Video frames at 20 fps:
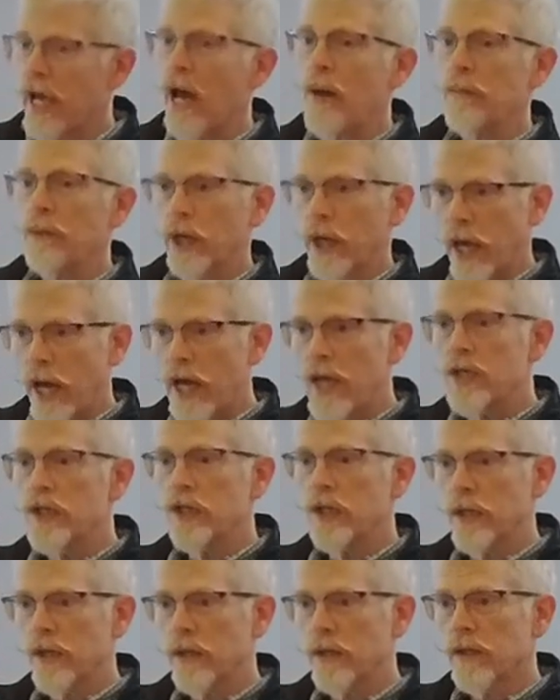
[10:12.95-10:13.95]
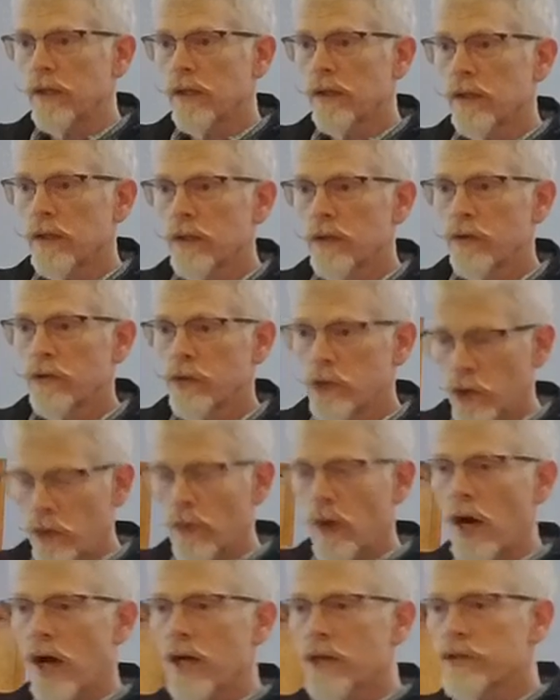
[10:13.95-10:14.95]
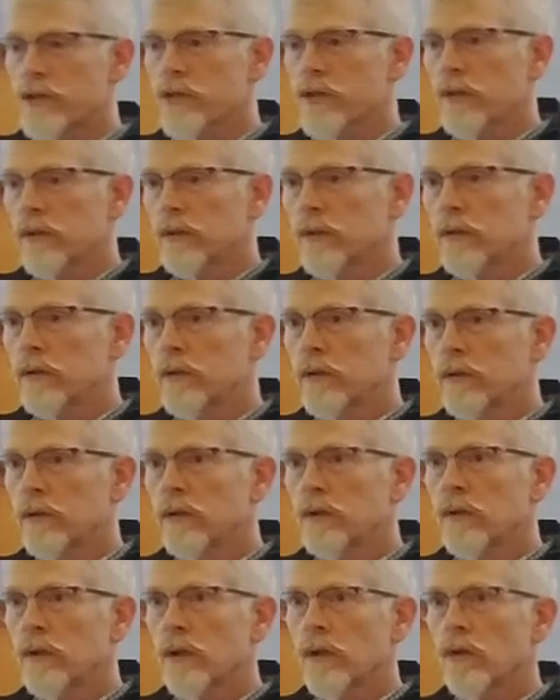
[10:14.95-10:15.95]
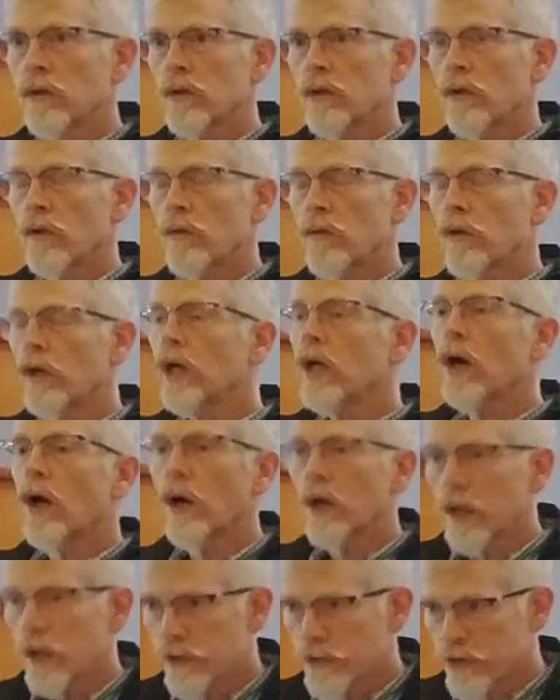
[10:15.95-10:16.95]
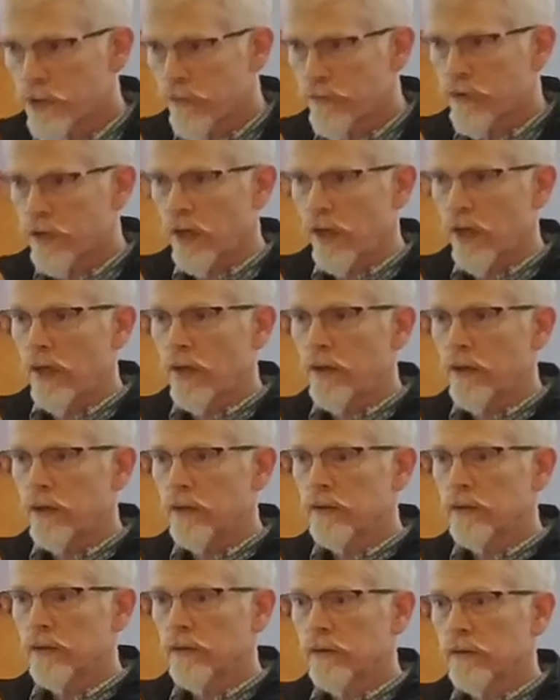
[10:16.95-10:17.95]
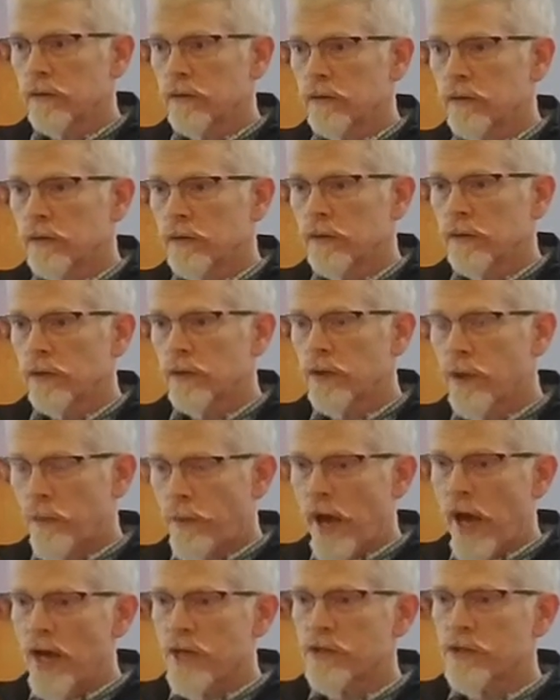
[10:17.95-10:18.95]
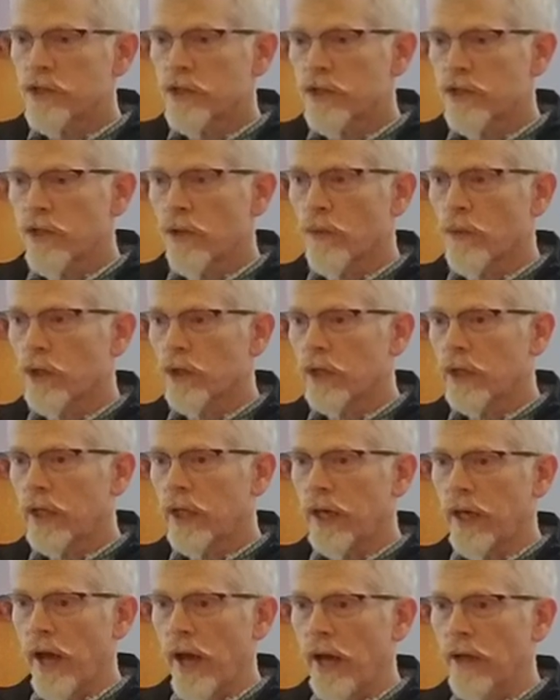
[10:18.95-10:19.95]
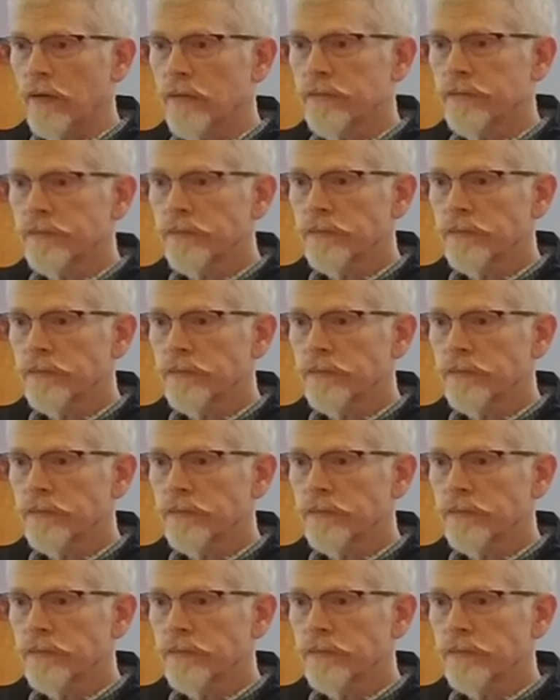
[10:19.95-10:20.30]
application to us, regardless of the, the passage that we're looking at